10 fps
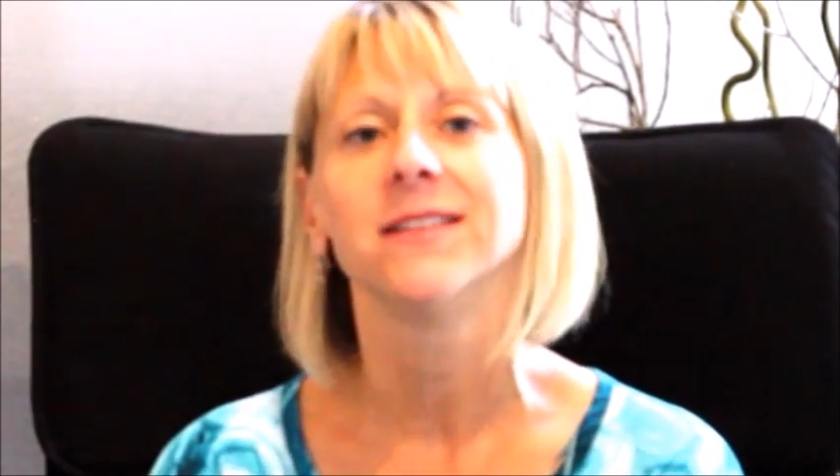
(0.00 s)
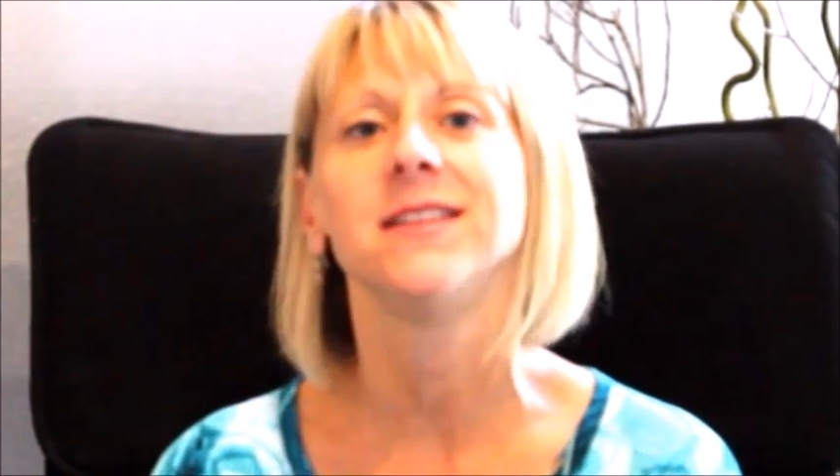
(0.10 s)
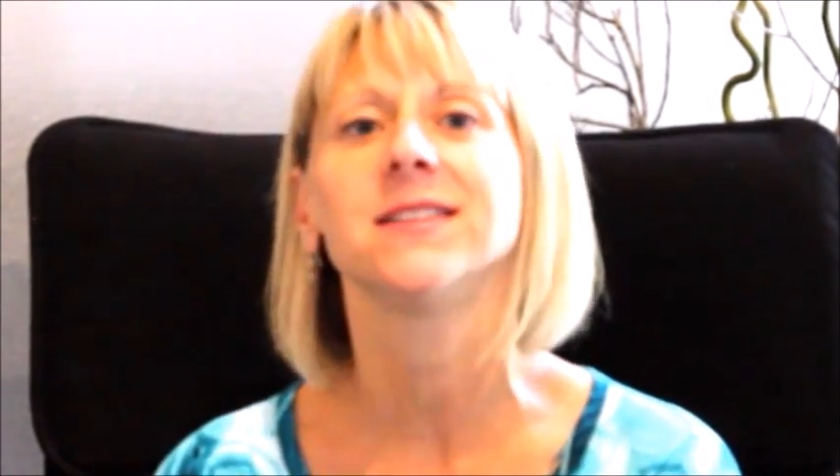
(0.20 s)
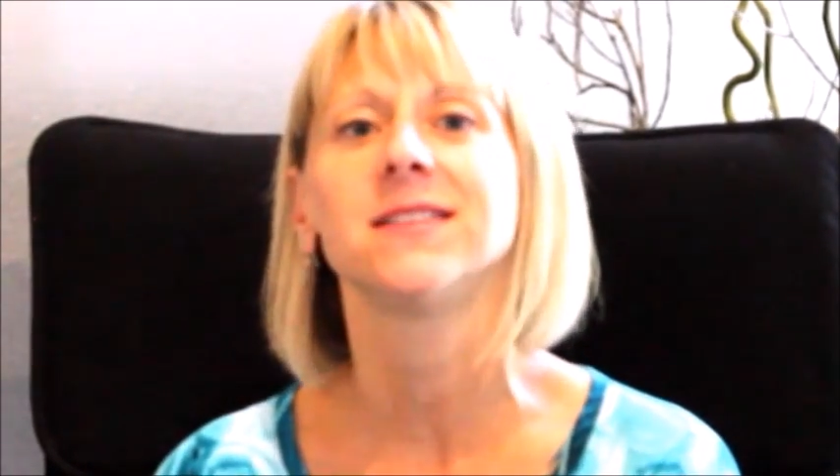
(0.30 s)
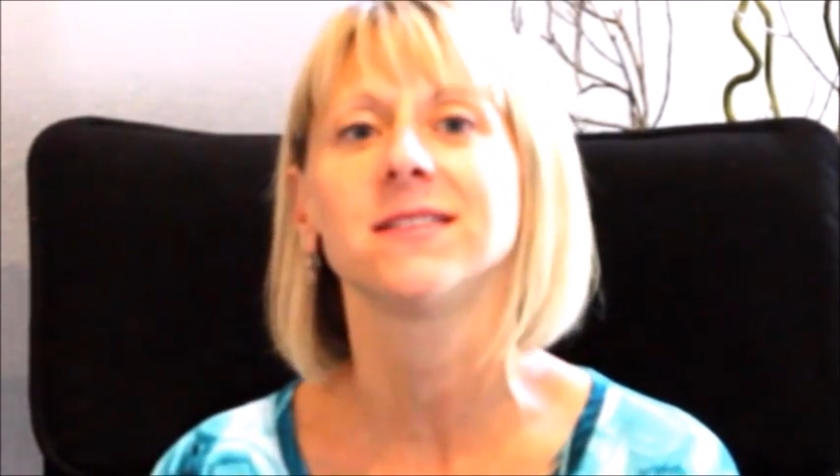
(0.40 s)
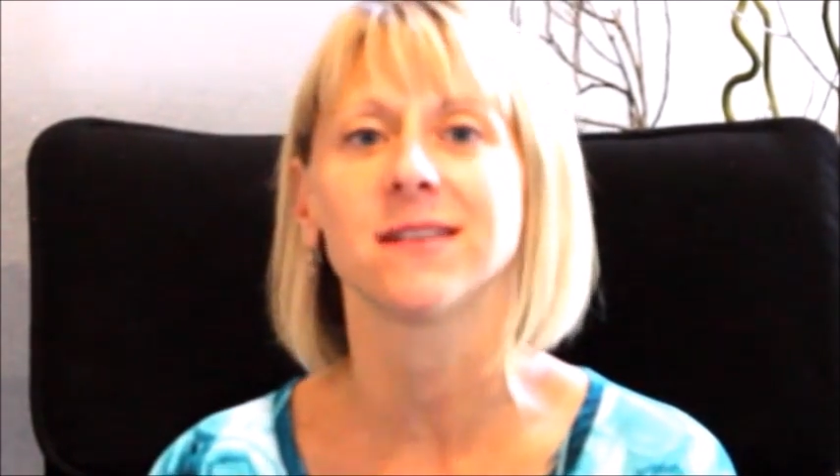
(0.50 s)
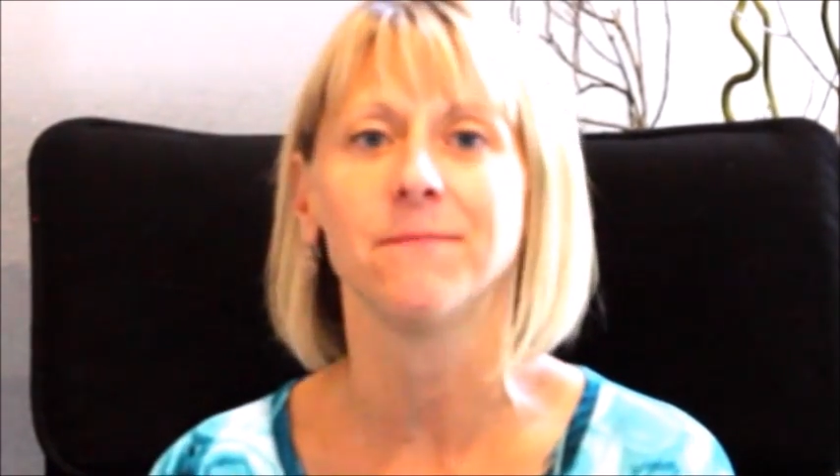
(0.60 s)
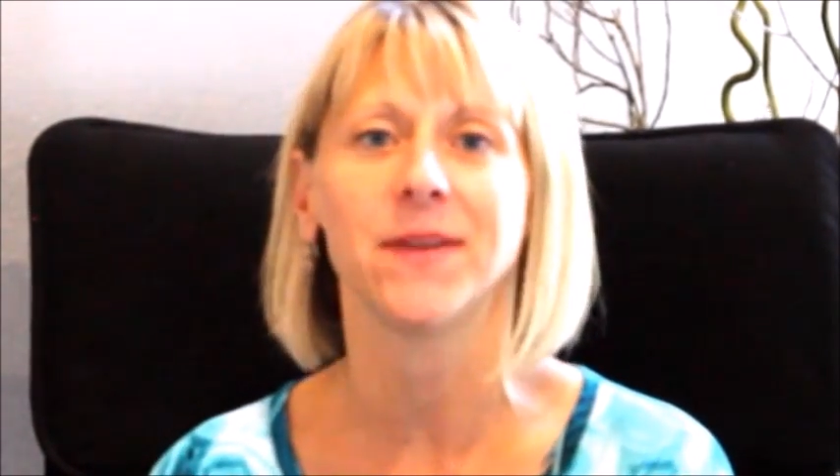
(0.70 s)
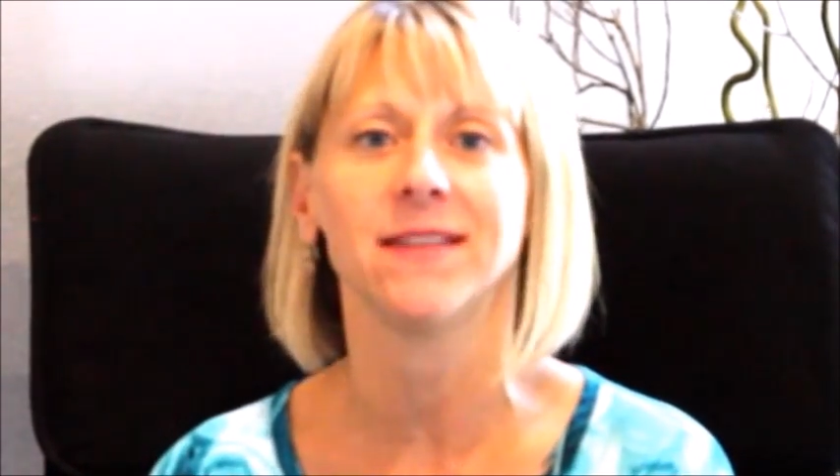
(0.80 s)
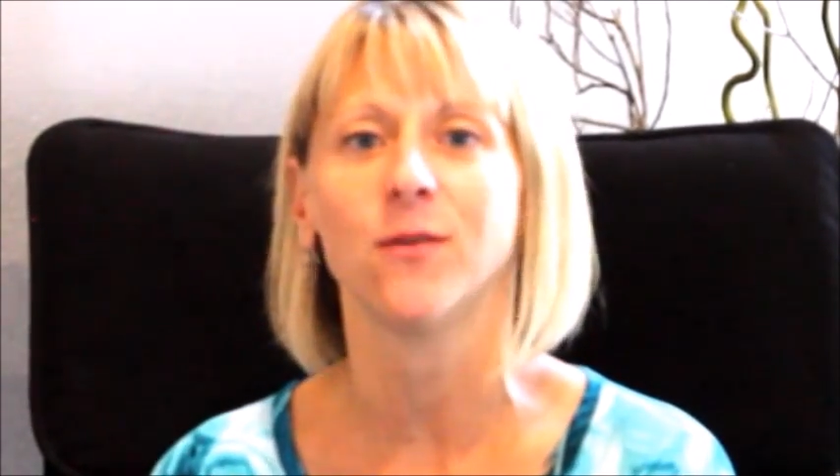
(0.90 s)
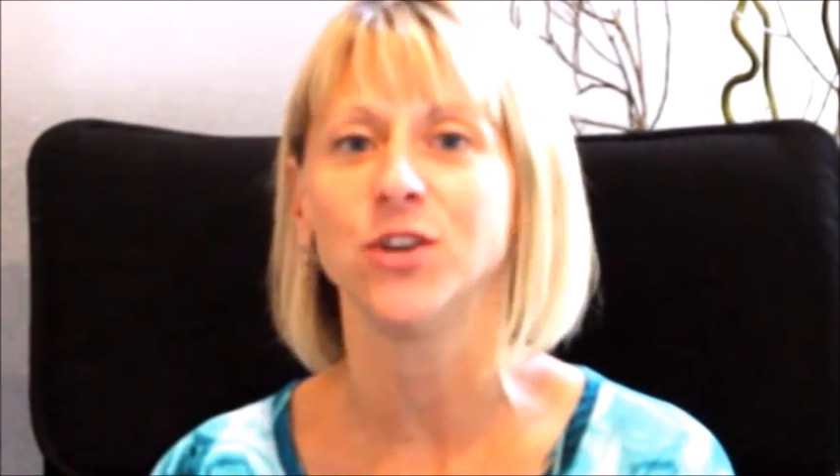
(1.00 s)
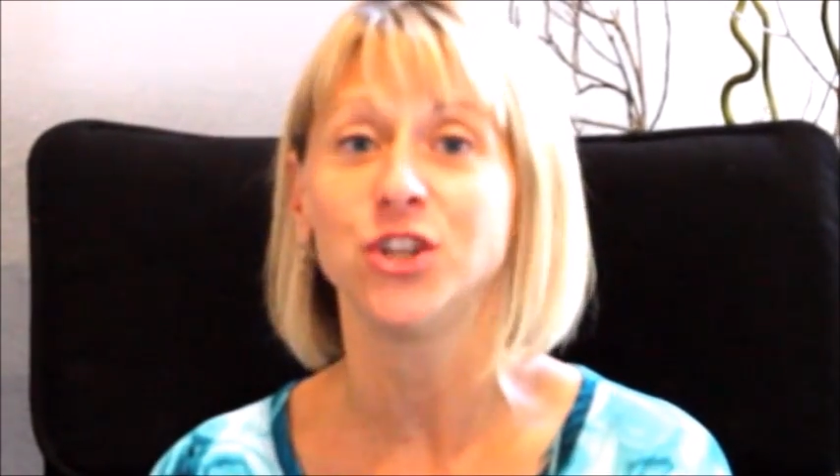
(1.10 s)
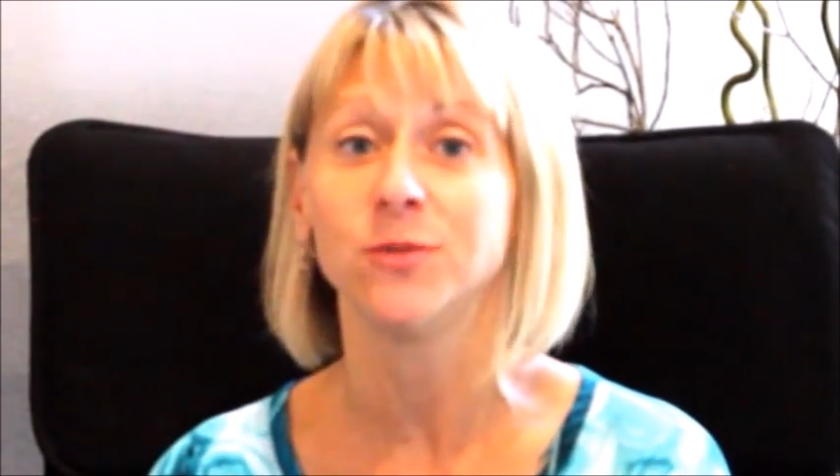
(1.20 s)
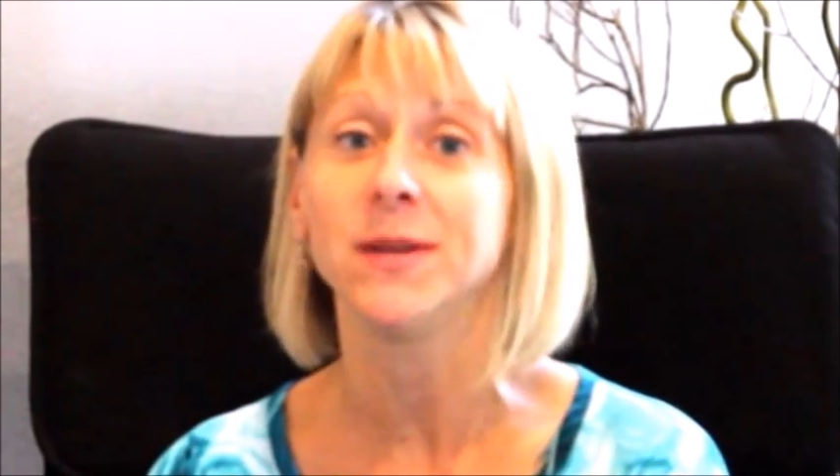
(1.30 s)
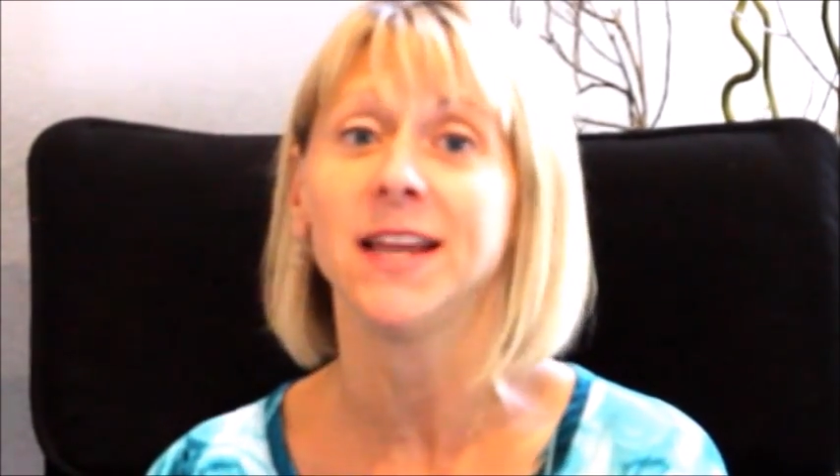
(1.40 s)
This is something that we
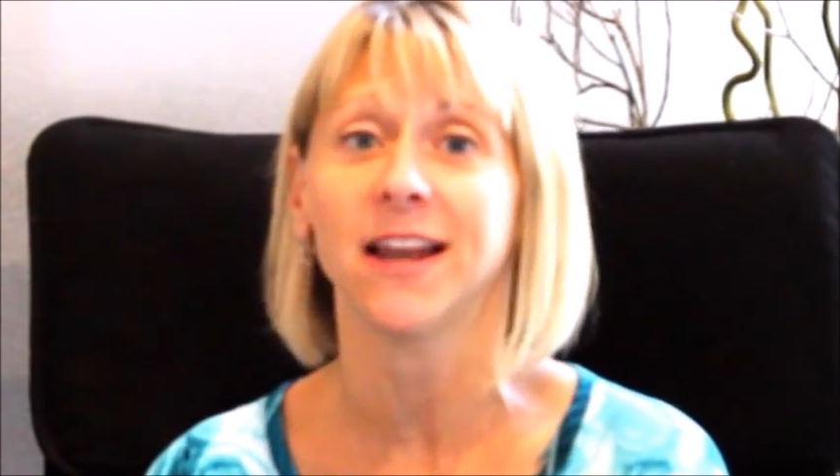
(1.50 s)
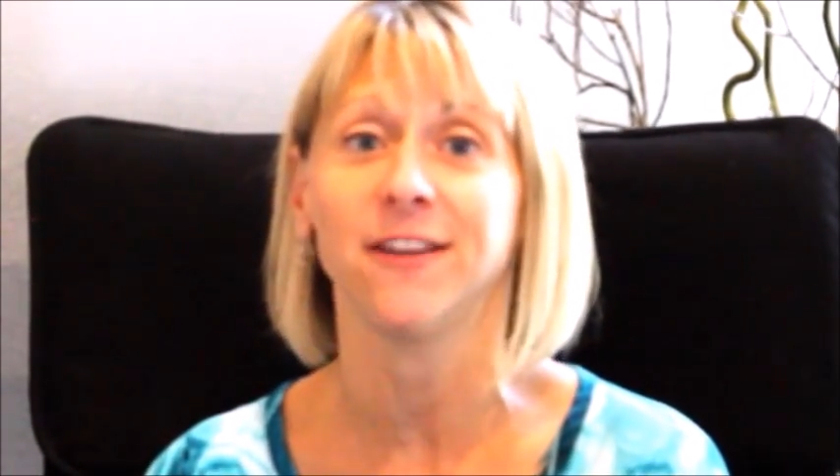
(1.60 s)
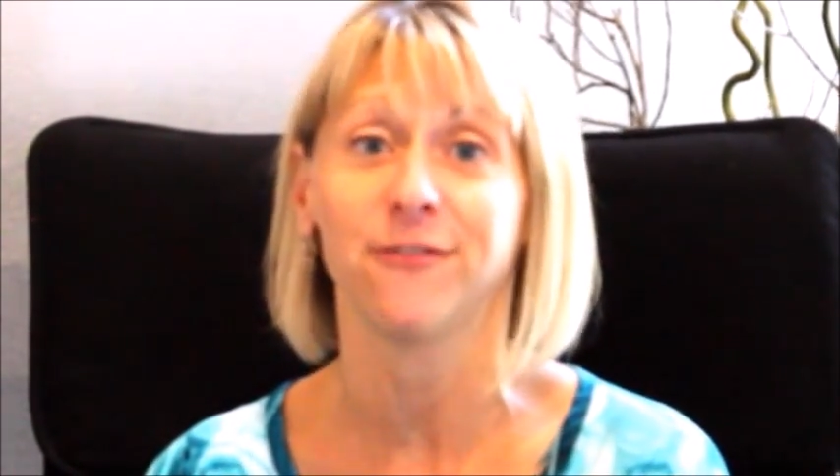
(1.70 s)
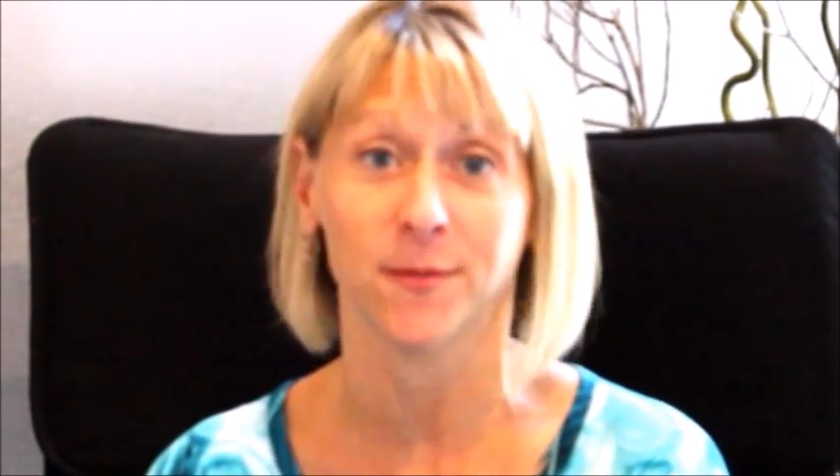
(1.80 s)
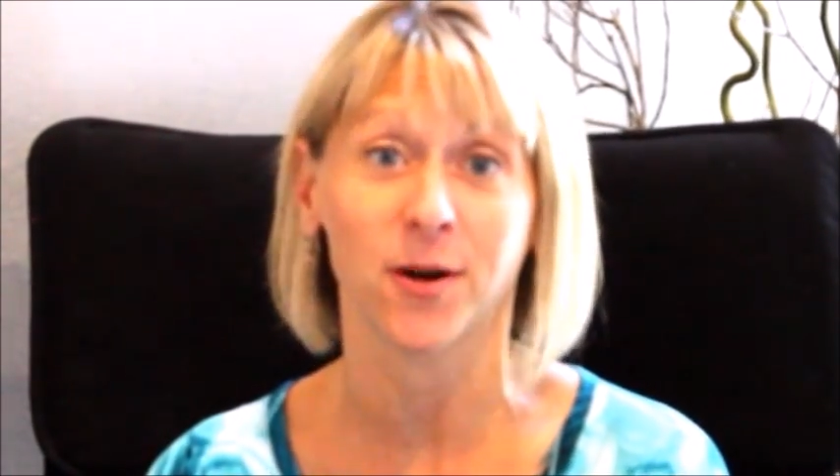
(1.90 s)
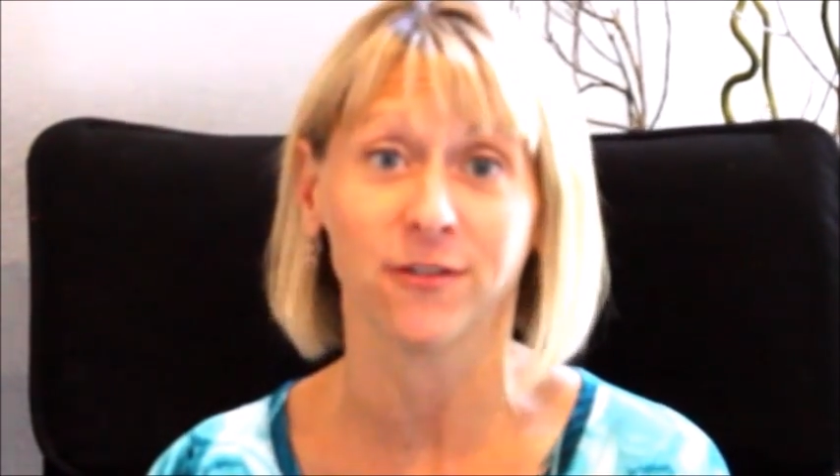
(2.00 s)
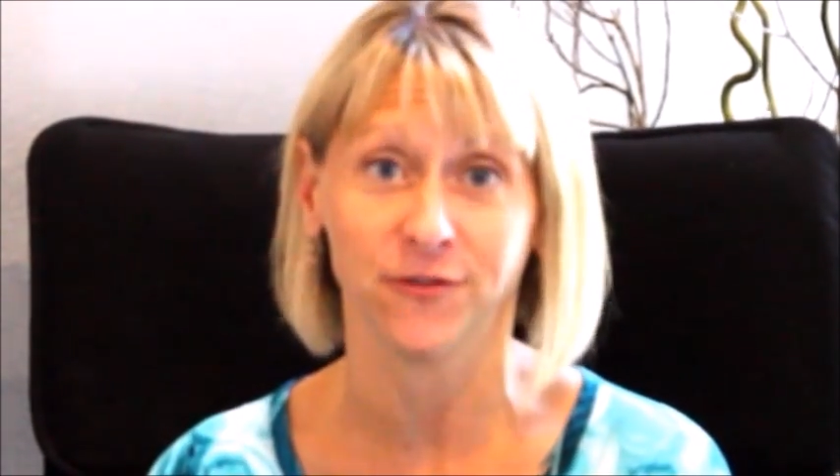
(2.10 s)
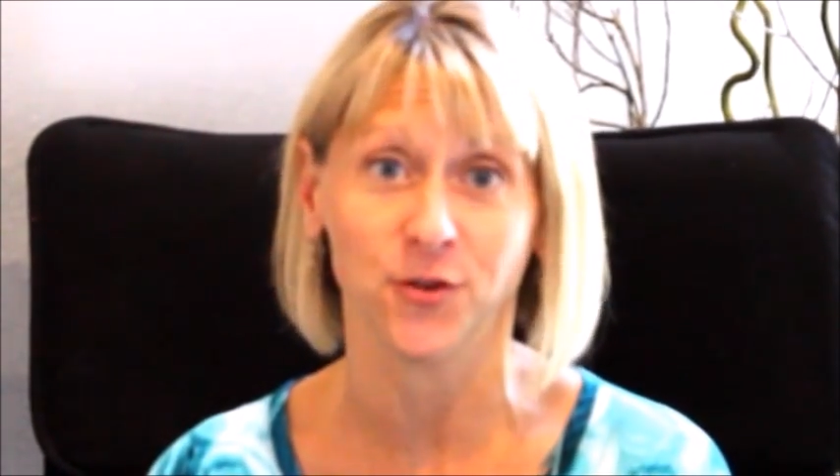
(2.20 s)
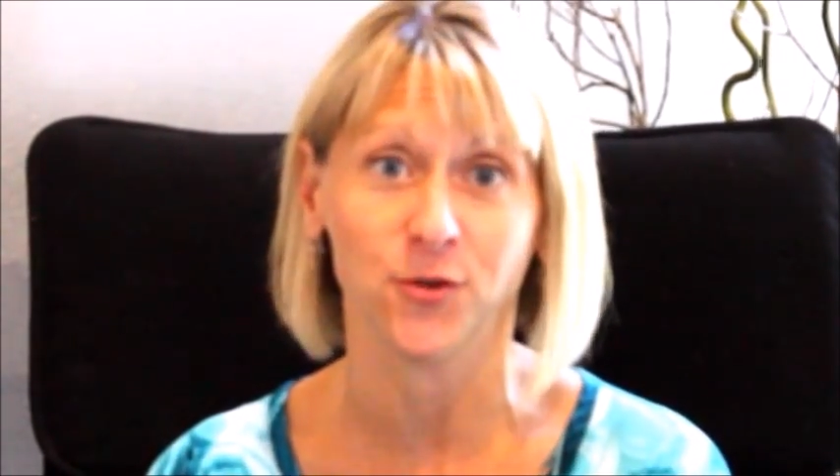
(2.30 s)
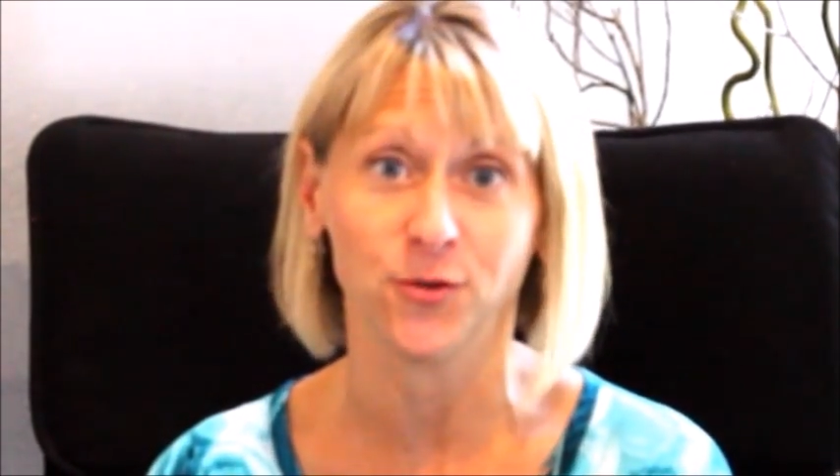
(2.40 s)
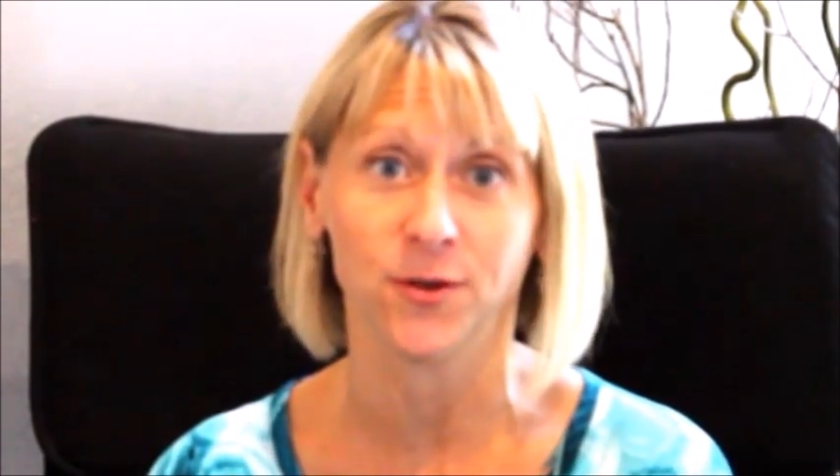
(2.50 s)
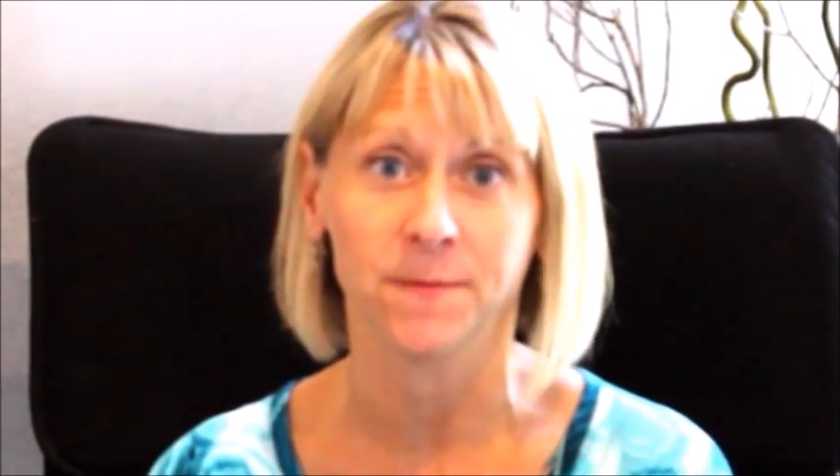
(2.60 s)
should be getting from our food.